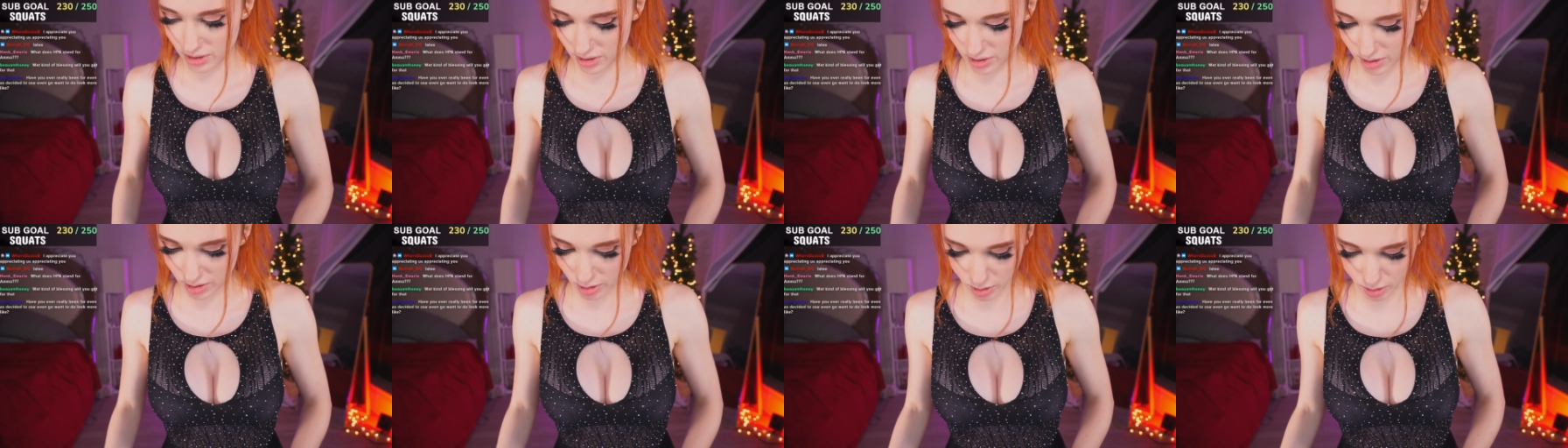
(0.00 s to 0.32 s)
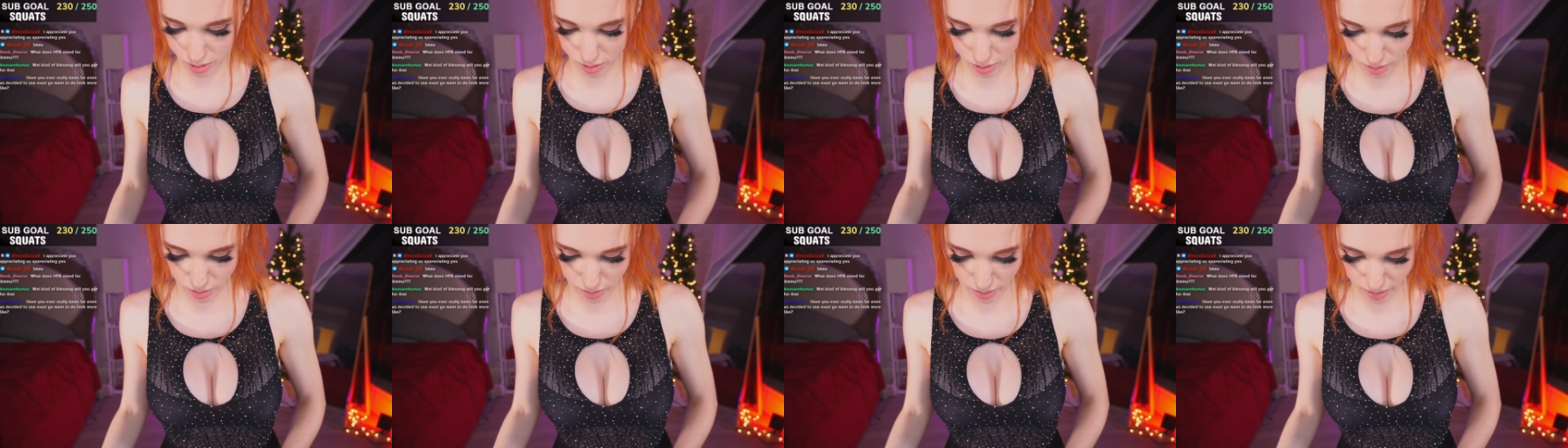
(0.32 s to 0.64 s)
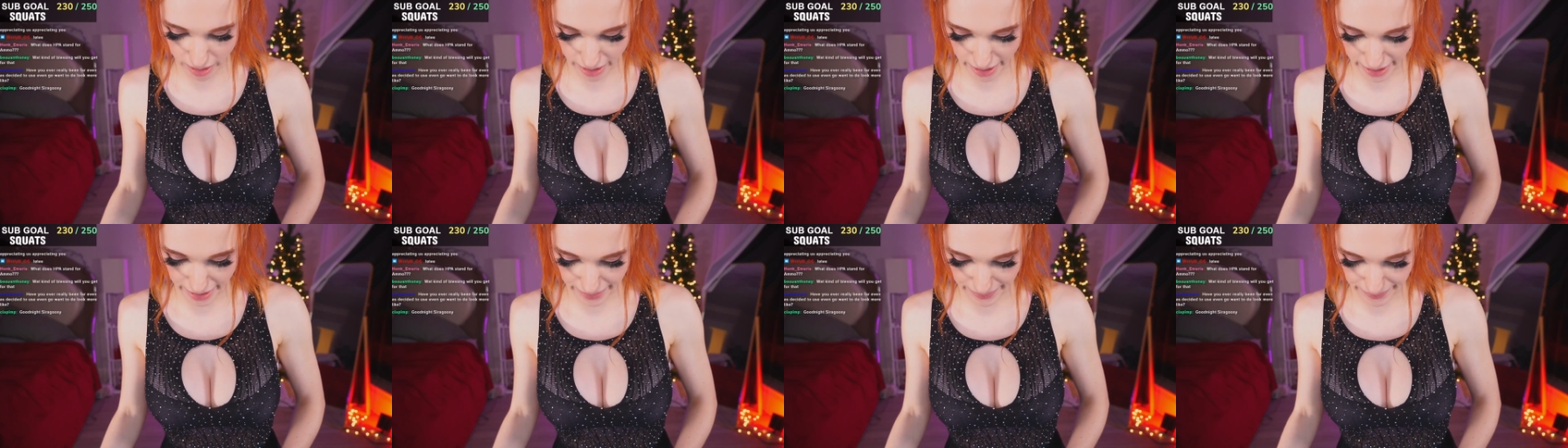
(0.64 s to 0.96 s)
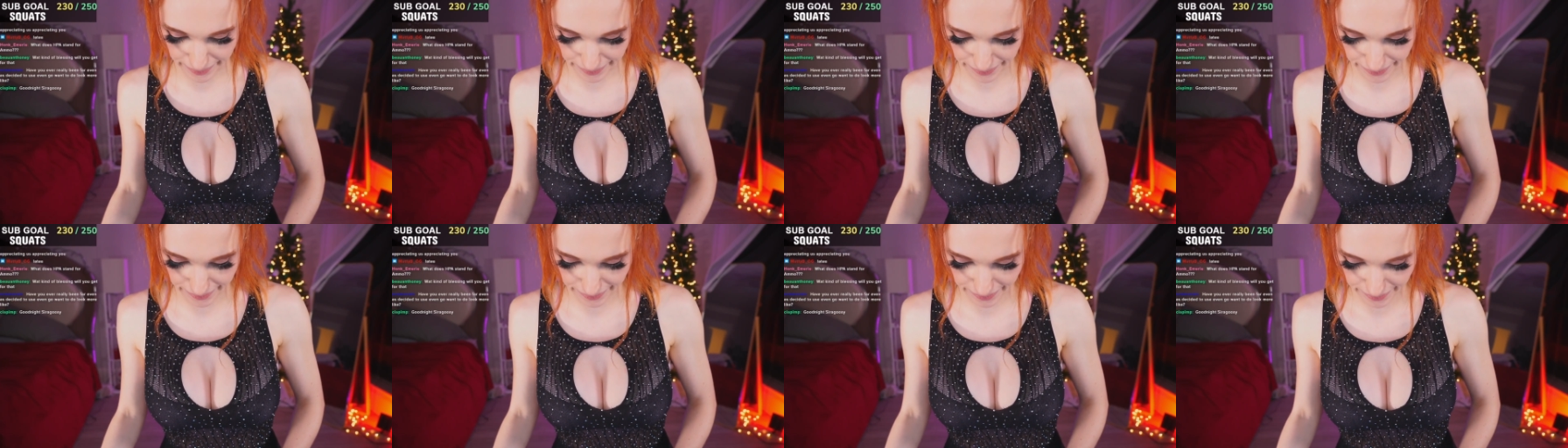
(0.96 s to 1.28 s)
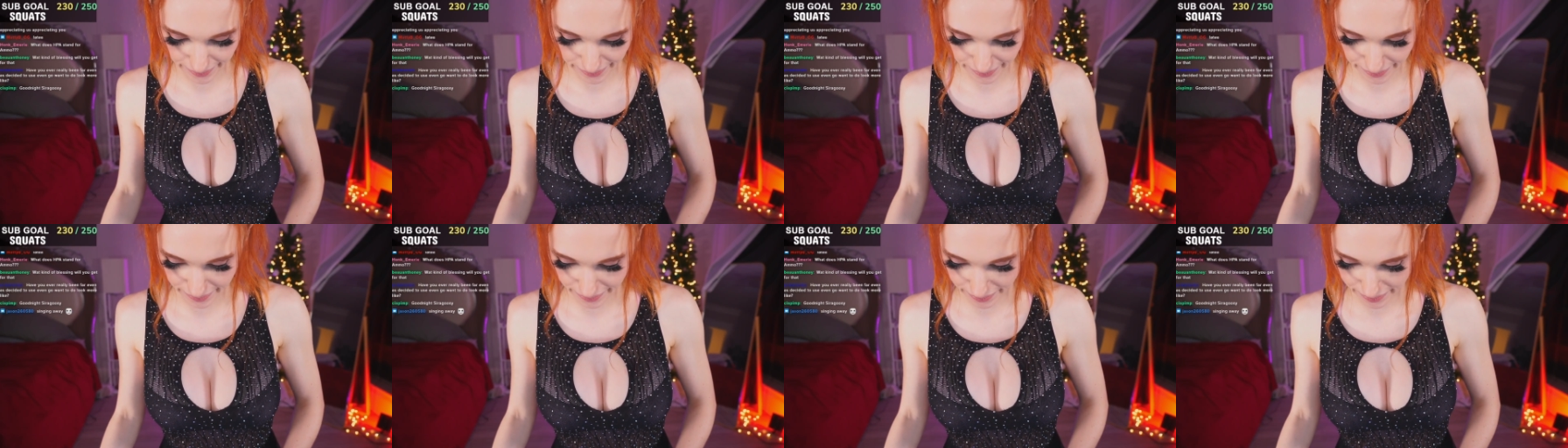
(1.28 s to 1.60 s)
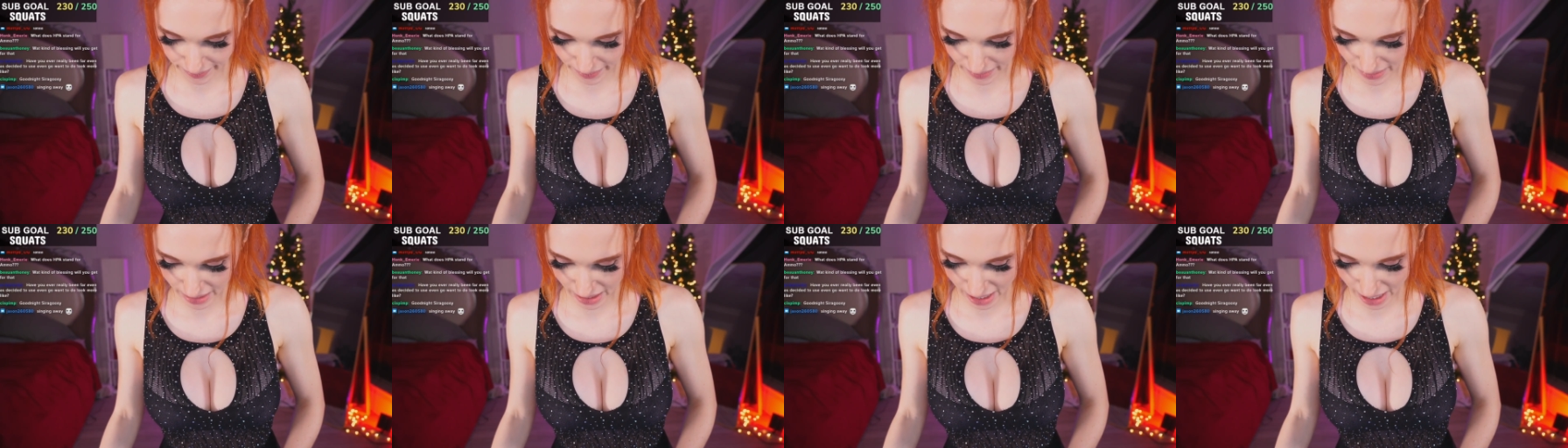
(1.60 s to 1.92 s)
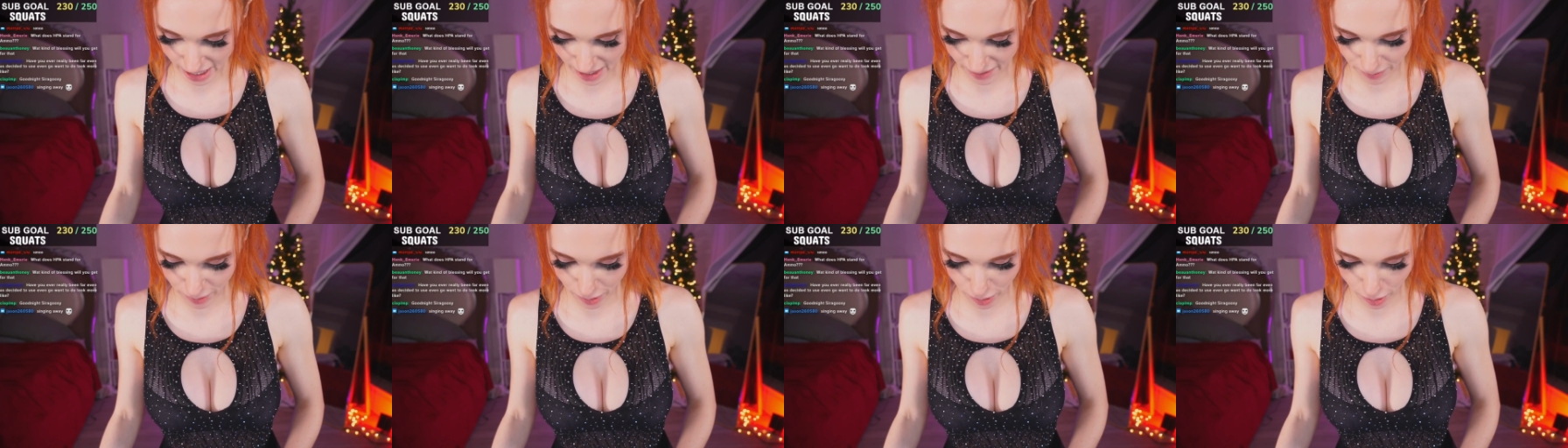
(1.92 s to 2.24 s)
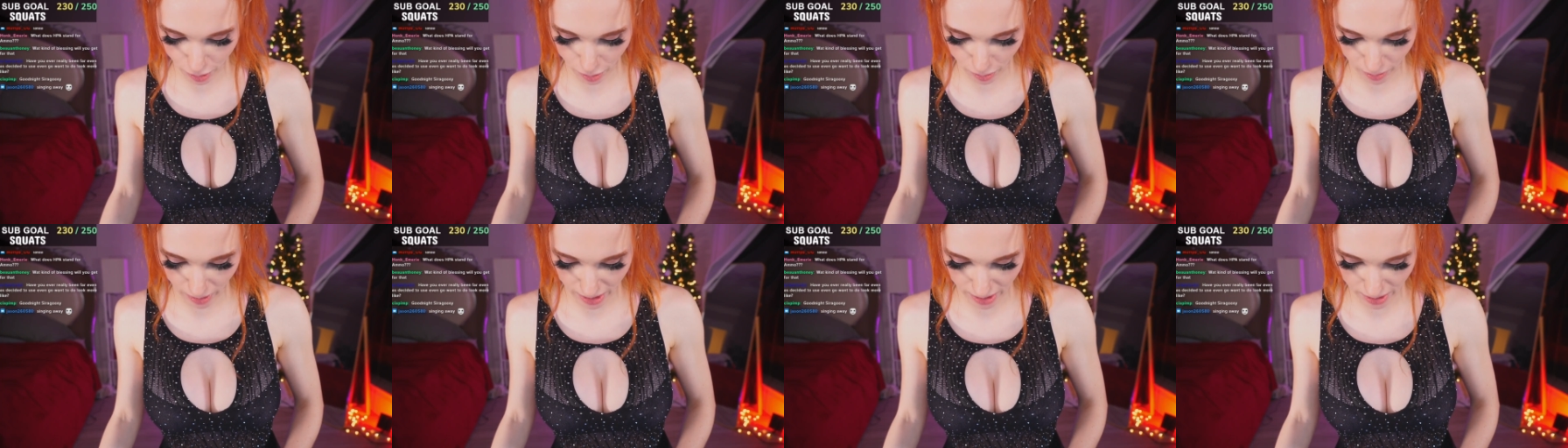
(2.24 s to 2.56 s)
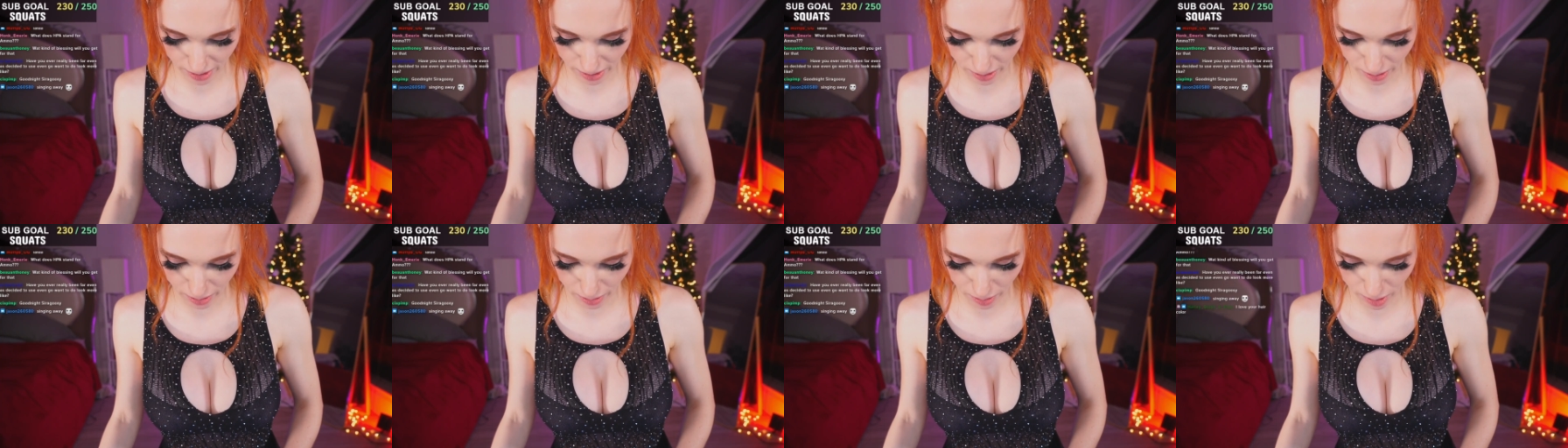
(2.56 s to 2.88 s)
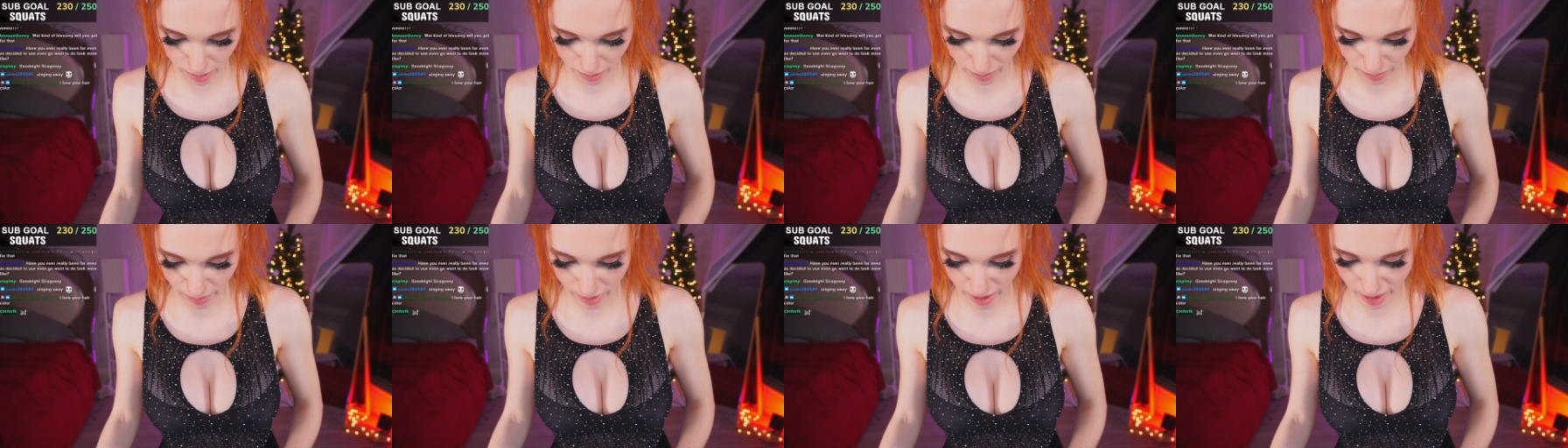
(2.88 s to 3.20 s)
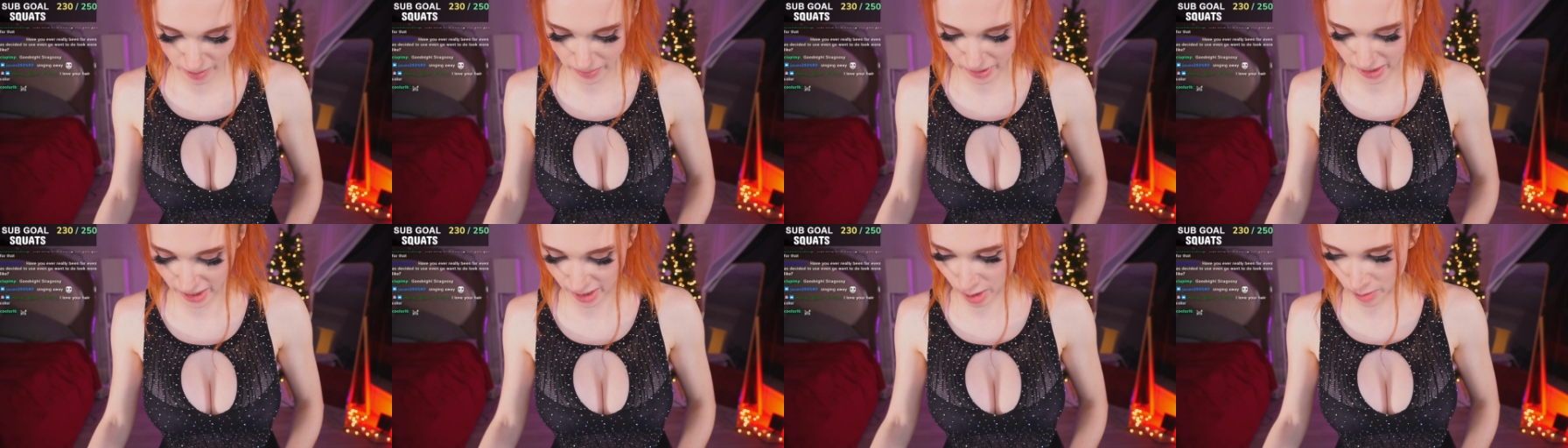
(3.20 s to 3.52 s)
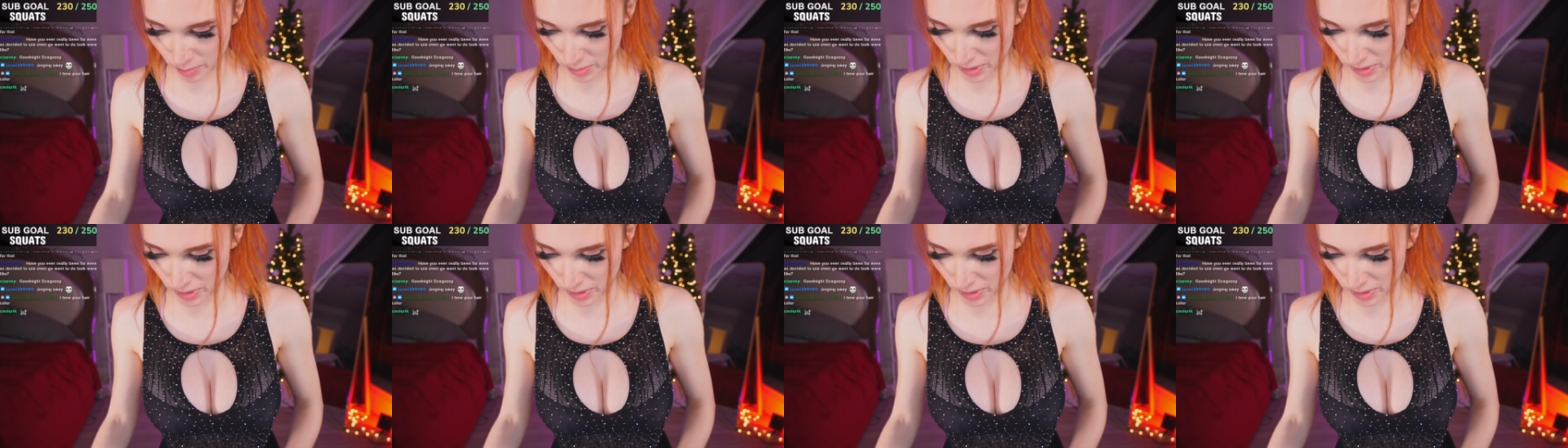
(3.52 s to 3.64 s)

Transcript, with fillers: to um, have two rescues from coming into